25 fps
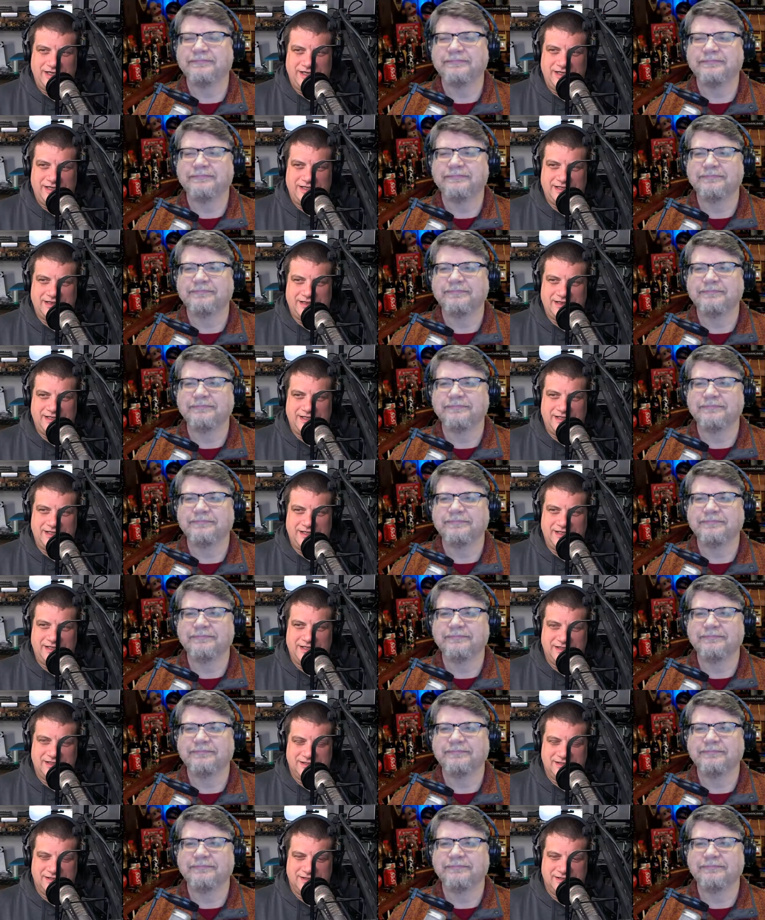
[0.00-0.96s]
Speaker 1: get
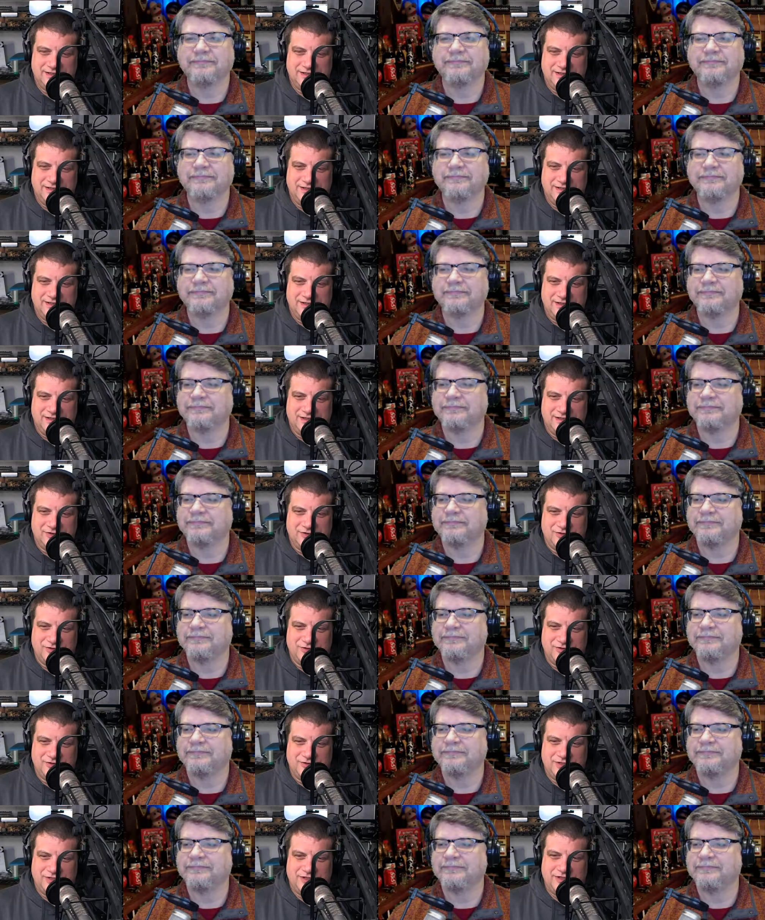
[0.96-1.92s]
the uh,
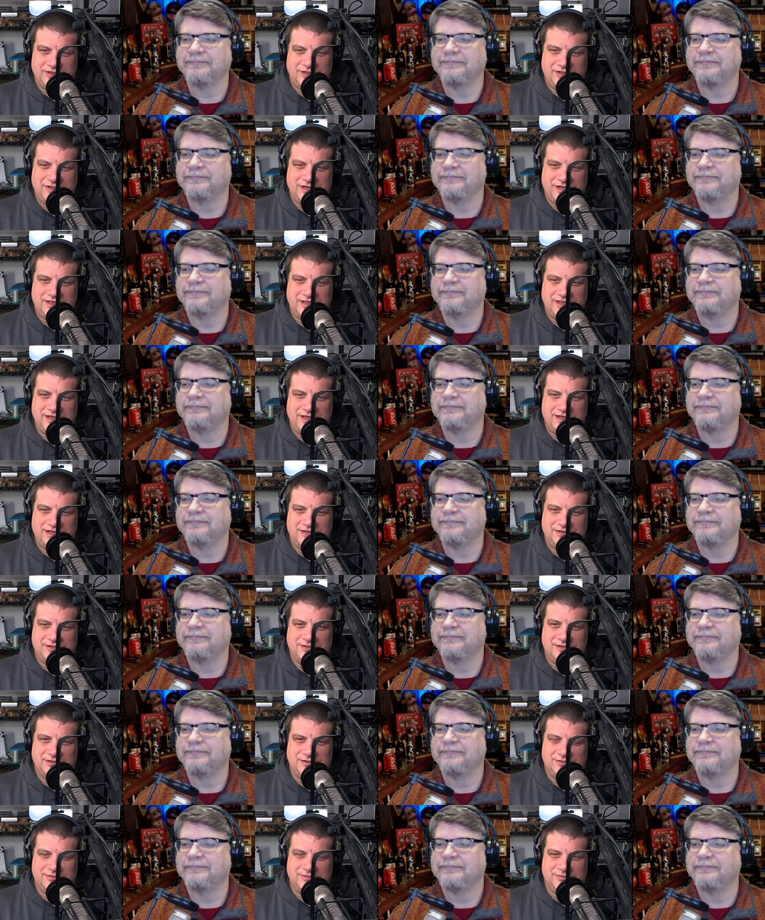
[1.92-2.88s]
souvenir and then
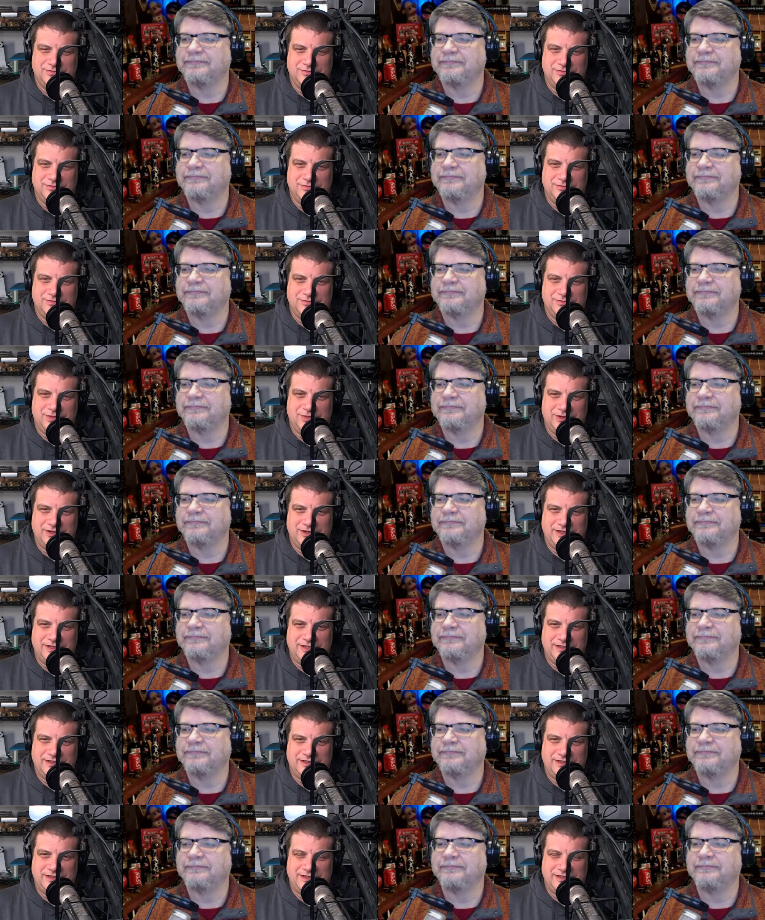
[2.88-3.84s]

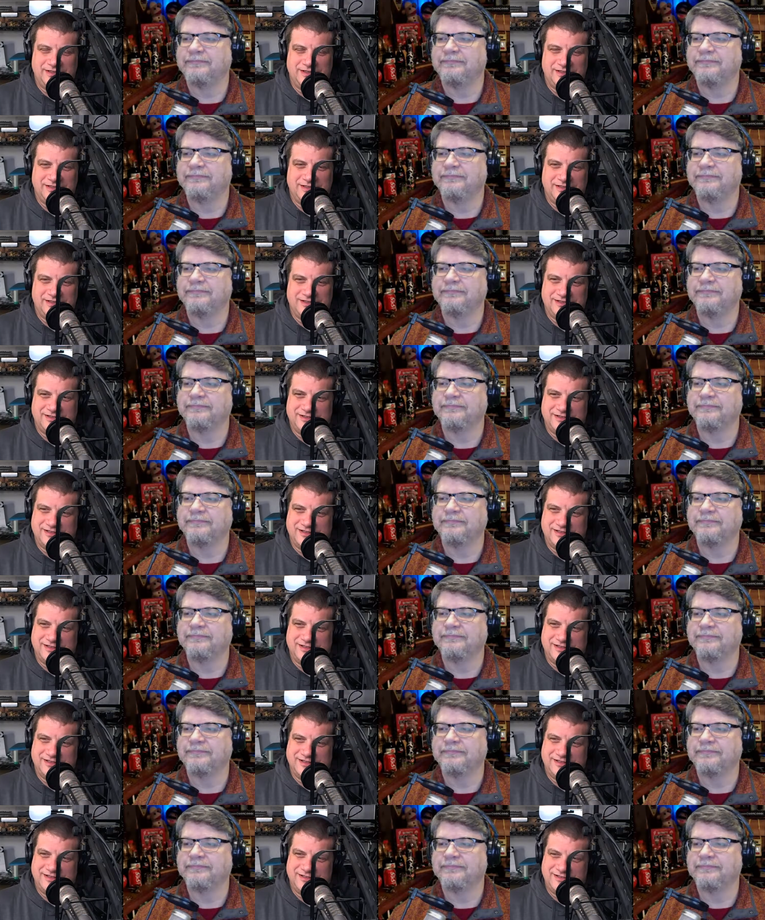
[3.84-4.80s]
party like it's uh,
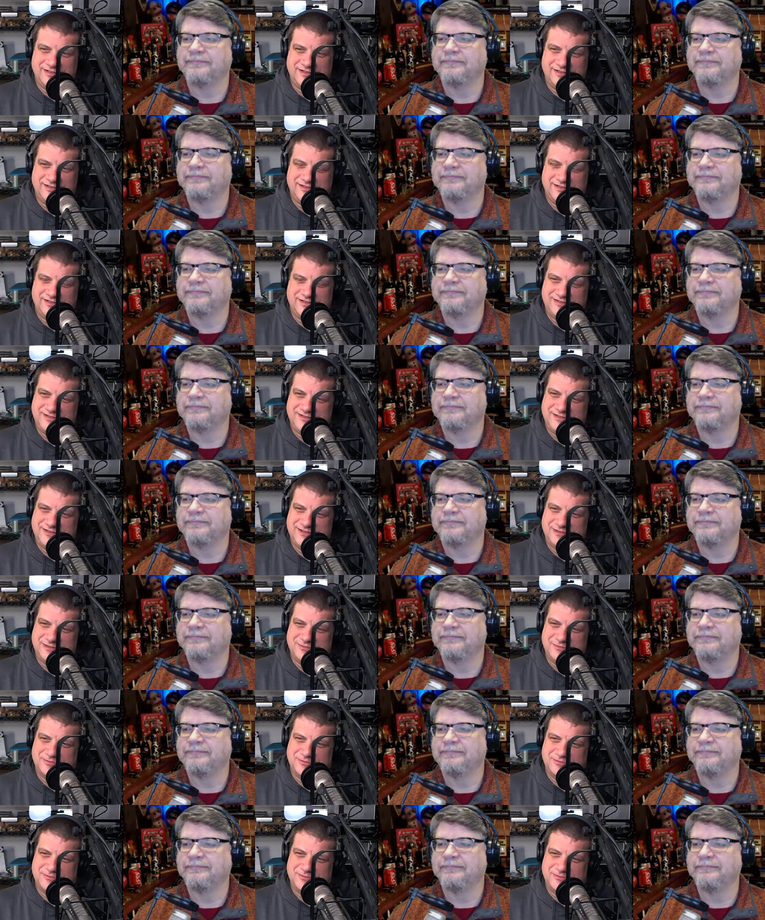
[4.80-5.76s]
you
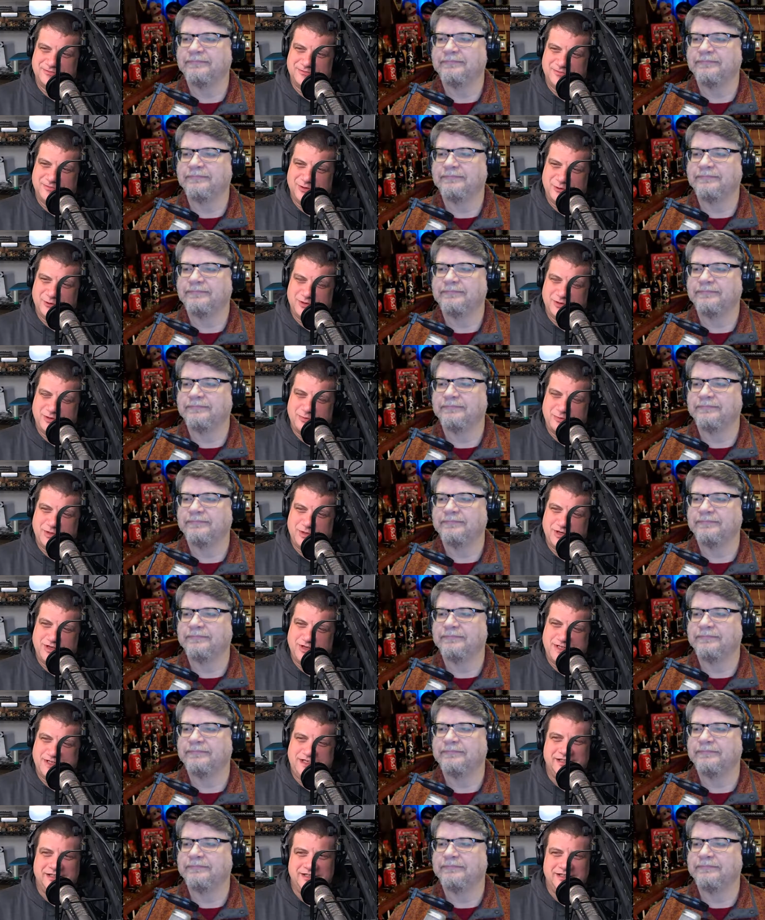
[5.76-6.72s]
know nowhere to party